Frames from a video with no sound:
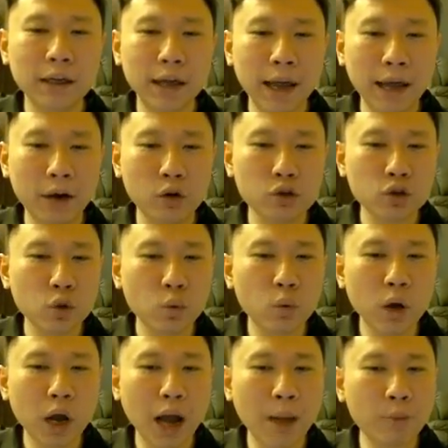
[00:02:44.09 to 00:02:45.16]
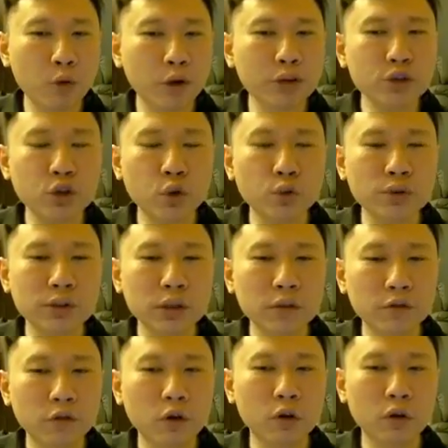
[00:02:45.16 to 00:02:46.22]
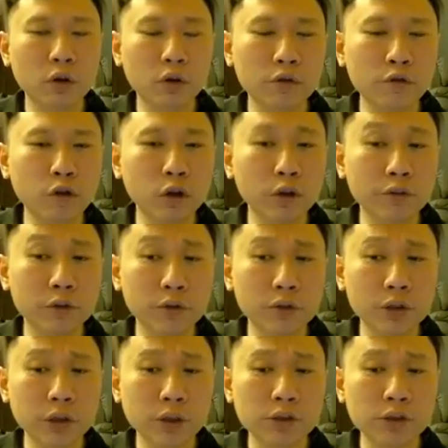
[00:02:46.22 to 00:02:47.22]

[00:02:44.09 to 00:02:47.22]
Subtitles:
and also upgrade stones for the future.